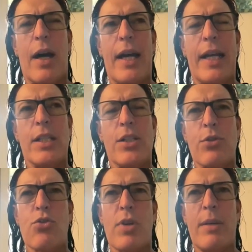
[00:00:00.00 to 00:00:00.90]
I do
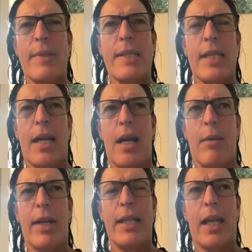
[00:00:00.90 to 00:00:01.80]
trips.
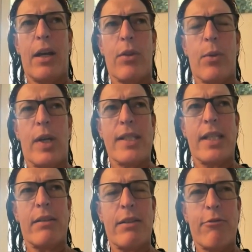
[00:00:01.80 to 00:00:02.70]
Right now, the ones
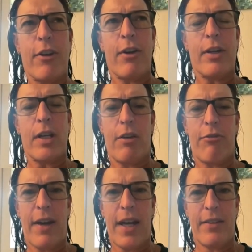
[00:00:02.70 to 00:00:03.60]
that are in Florida are
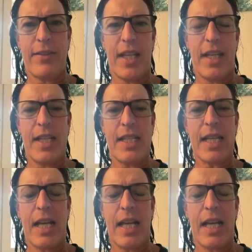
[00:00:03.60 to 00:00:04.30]
5 days,